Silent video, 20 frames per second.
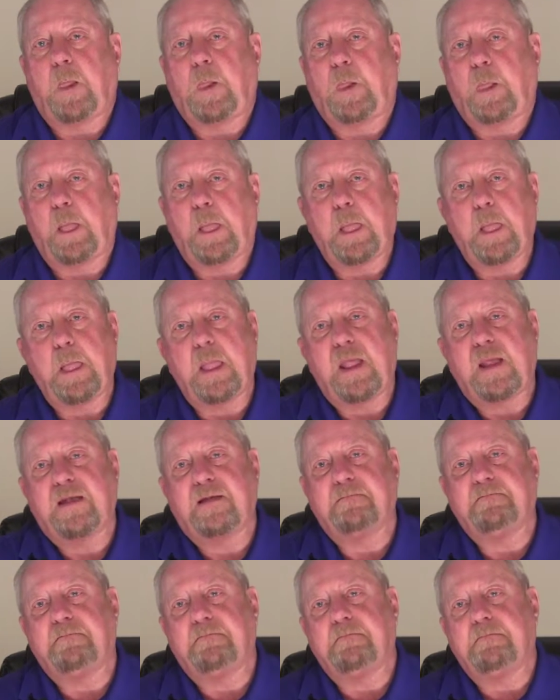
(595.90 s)
well, what
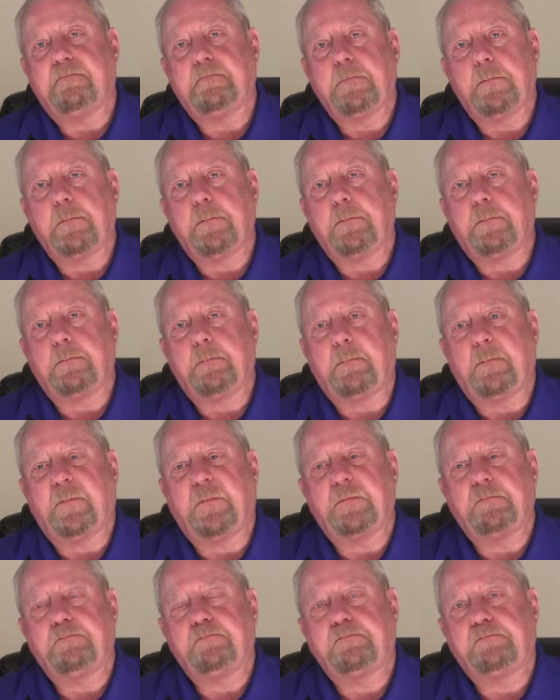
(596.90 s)
did you do
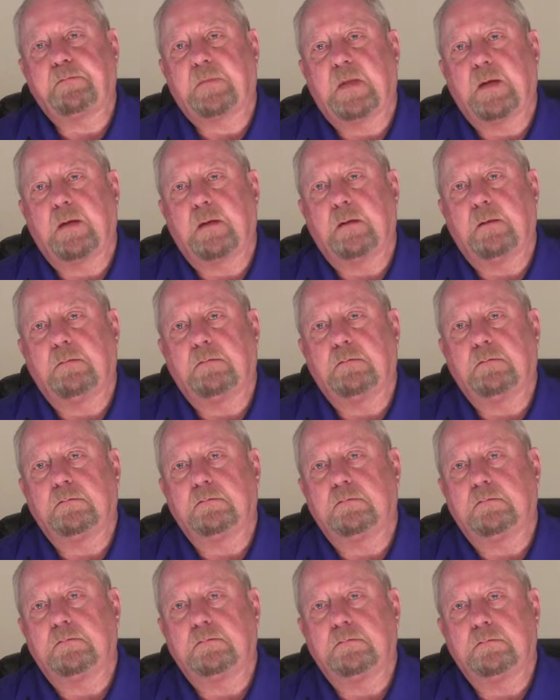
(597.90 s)
after
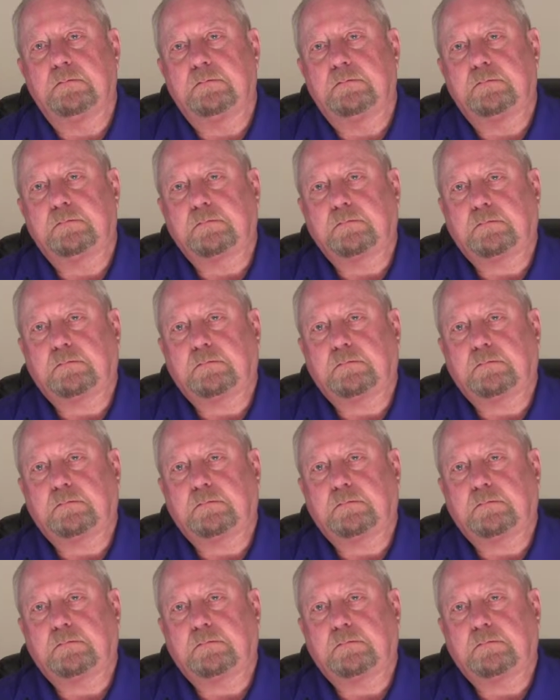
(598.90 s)
the service?